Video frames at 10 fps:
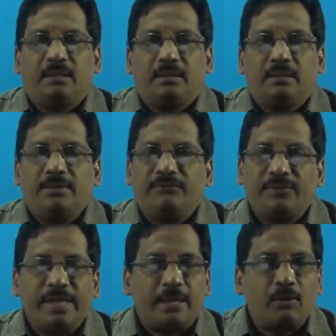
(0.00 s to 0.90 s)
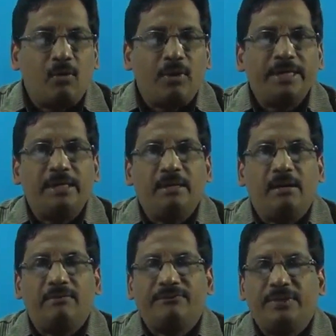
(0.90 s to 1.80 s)
If a coil
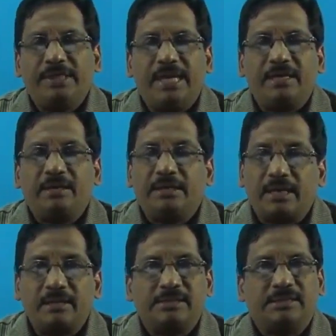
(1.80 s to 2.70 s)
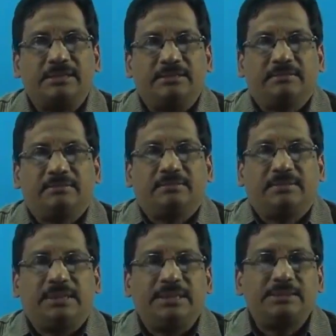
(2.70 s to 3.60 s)
of N turns
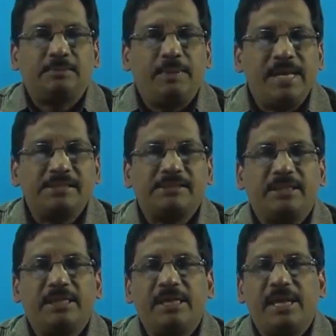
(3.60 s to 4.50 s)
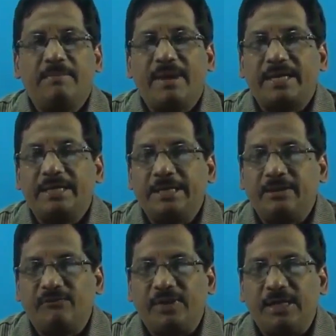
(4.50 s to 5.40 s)
is placed in a
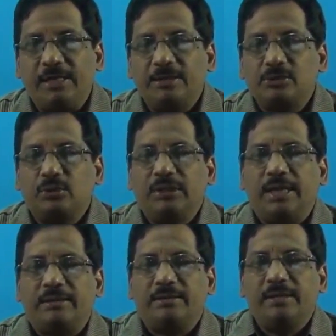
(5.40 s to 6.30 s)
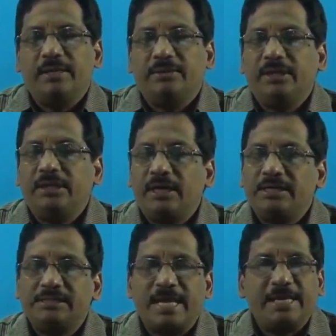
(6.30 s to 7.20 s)
magnetic field so that theta
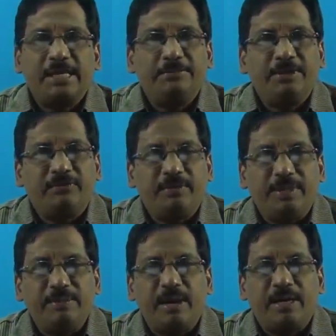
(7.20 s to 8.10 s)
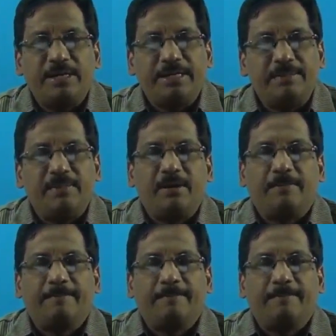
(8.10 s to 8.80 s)
is angle between B bar and A bar,